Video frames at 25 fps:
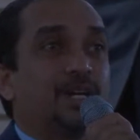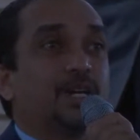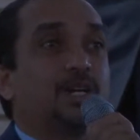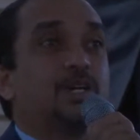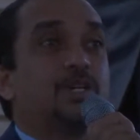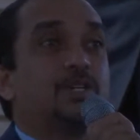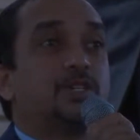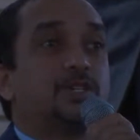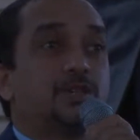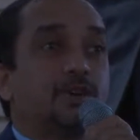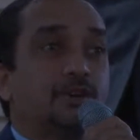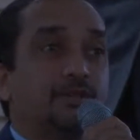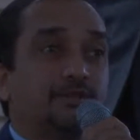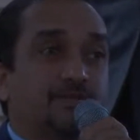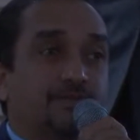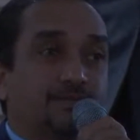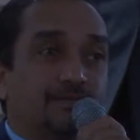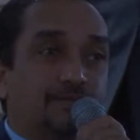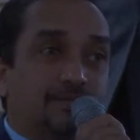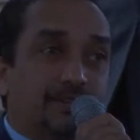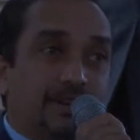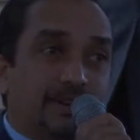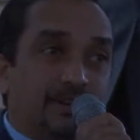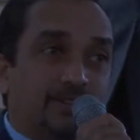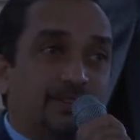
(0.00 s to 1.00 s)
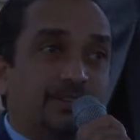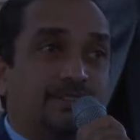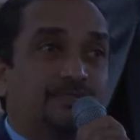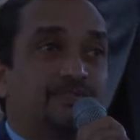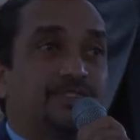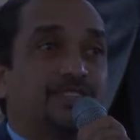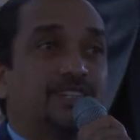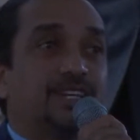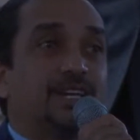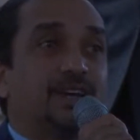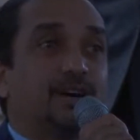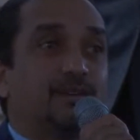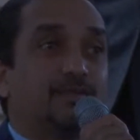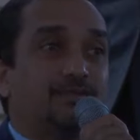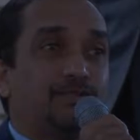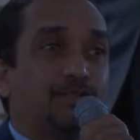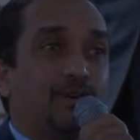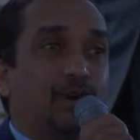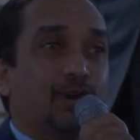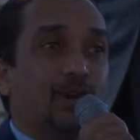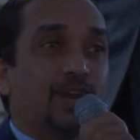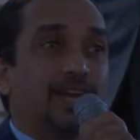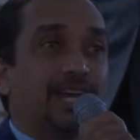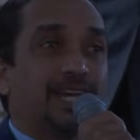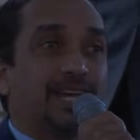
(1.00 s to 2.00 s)
So drifting or
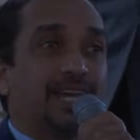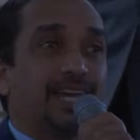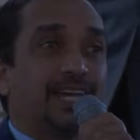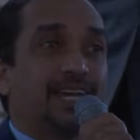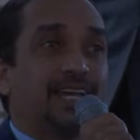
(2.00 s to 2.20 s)
falling,